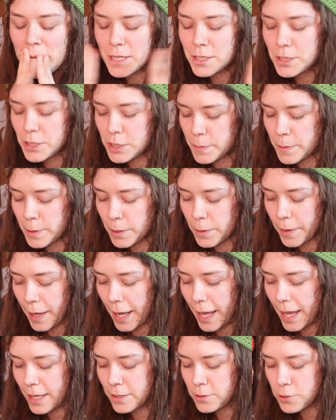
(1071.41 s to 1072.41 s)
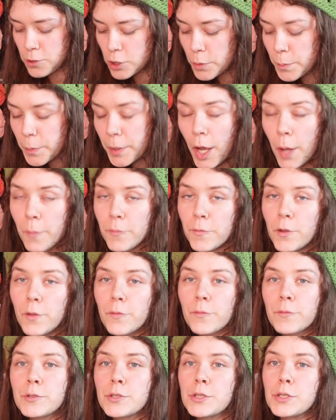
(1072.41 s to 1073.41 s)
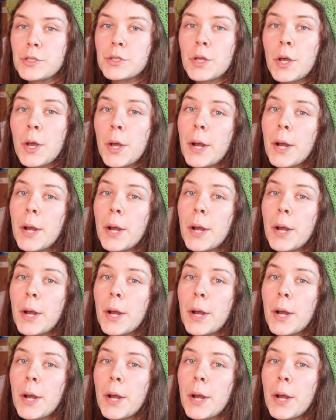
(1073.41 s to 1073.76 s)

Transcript: She's been great and super helpful for just